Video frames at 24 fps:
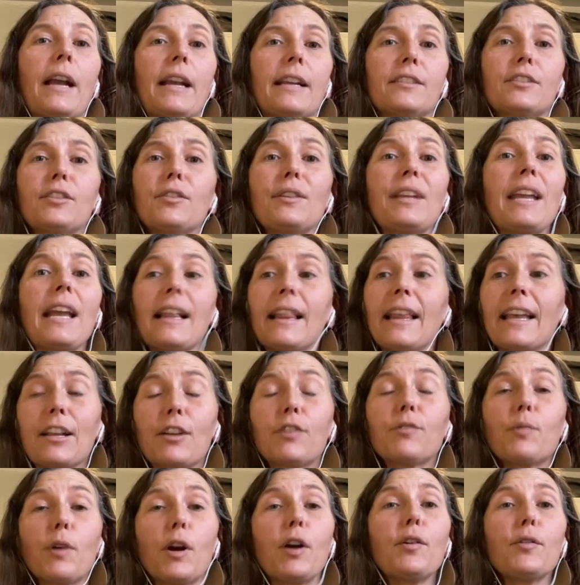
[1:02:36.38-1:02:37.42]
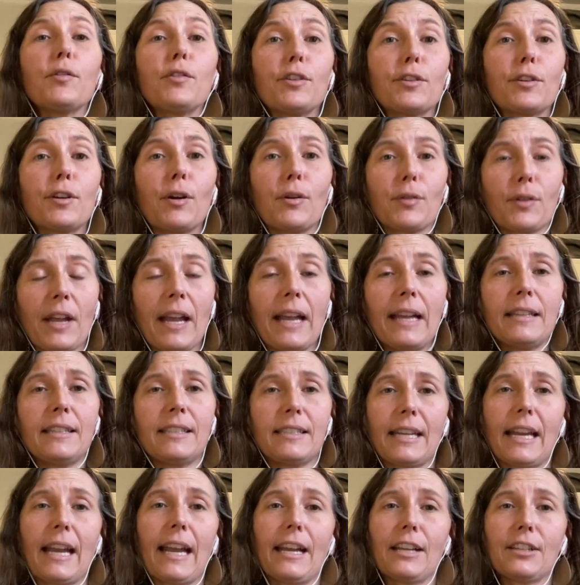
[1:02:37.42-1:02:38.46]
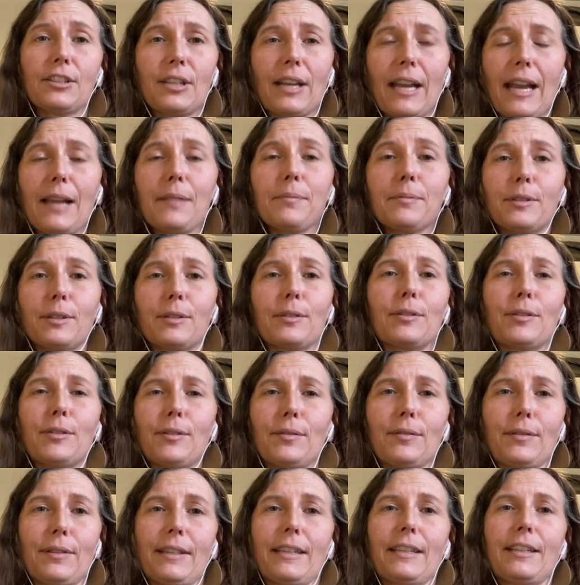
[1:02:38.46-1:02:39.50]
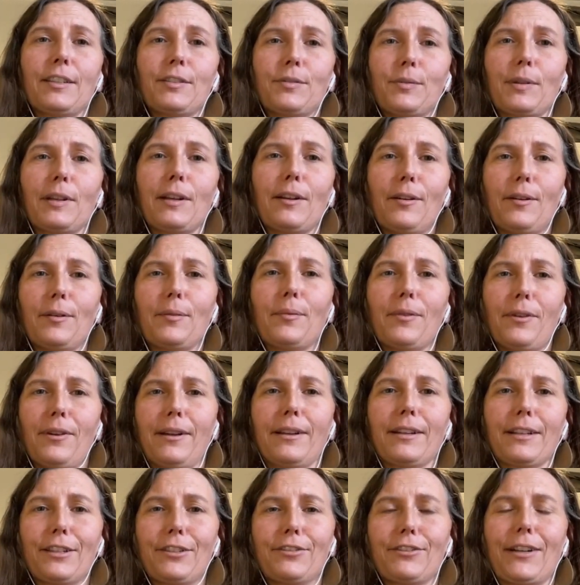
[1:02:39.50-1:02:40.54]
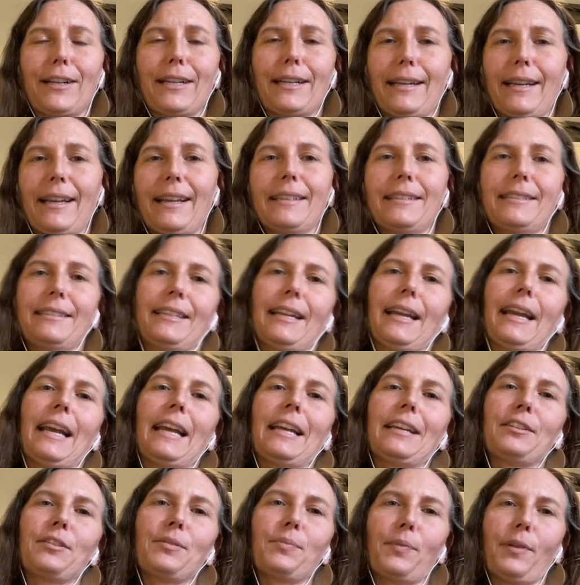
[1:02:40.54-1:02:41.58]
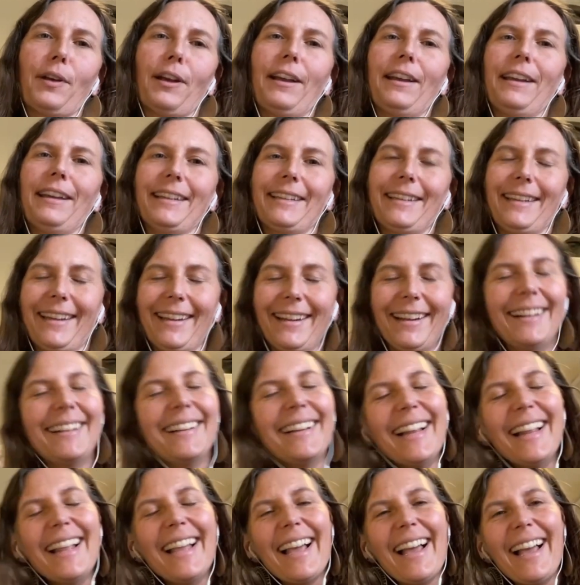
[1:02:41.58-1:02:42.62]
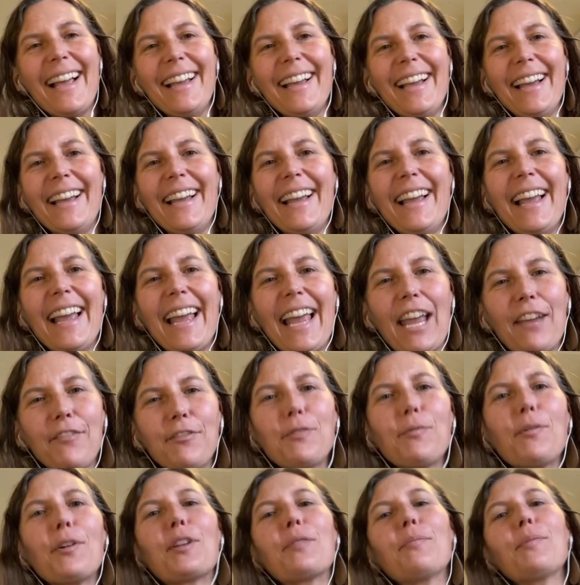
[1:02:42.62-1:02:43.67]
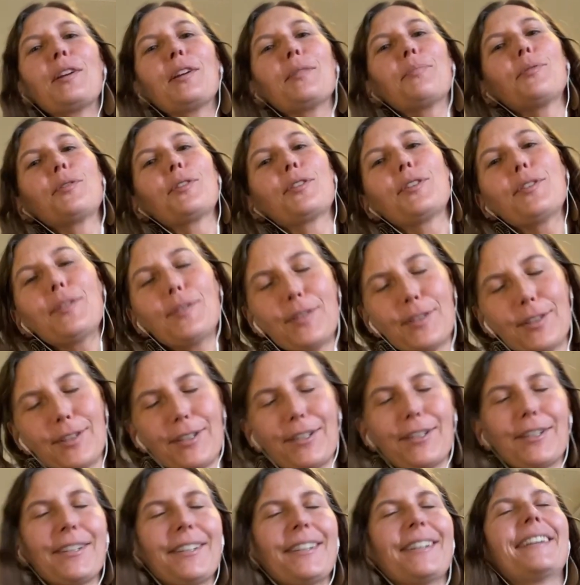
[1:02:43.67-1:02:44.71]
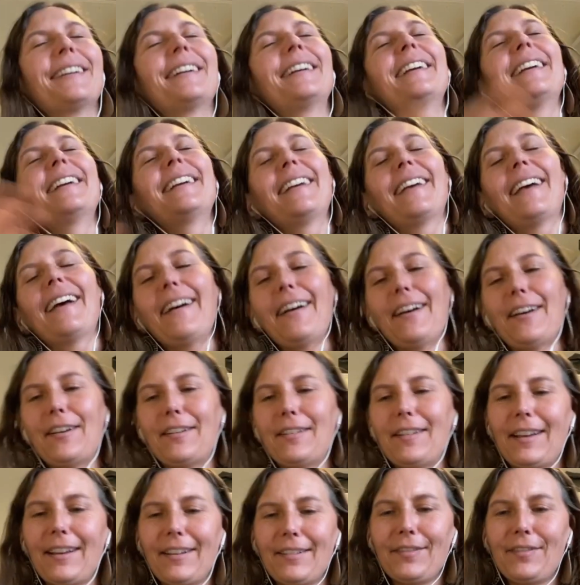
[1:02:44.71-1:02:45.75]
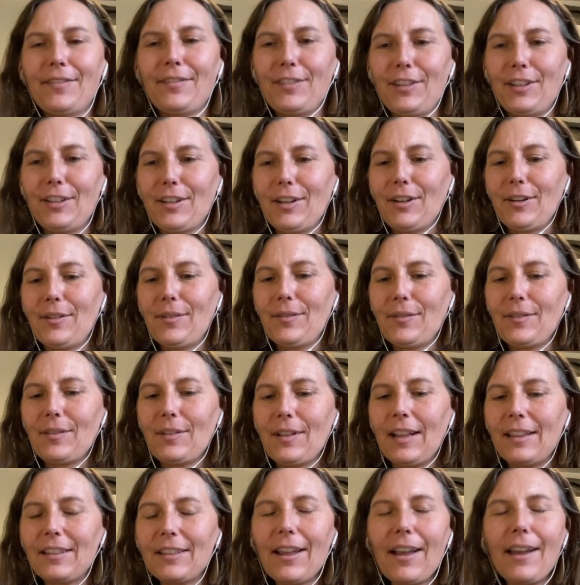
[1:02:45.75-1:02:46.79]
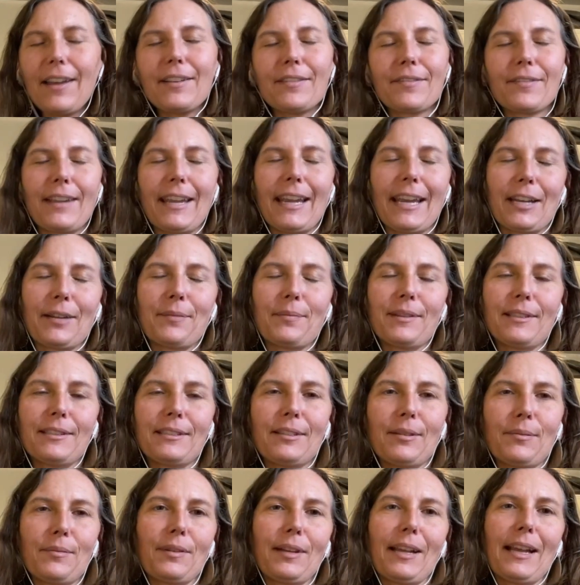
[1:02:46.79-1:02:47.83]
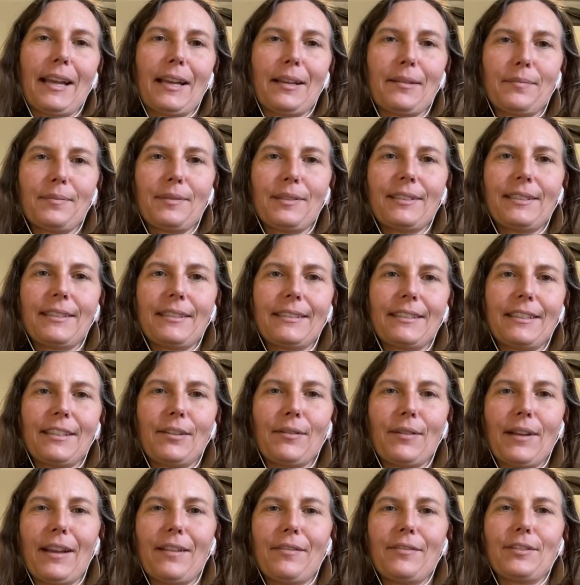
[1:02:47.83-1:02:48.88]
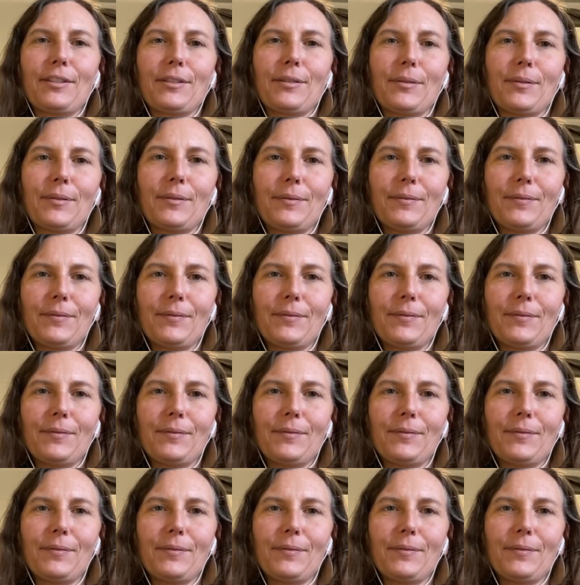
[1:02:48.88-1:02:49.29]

So yeah, like grow your own head stash. Absolutely. Because we all want a great head stash. But if you want to be a producer of, a lot of cannabis, sometimes you have to,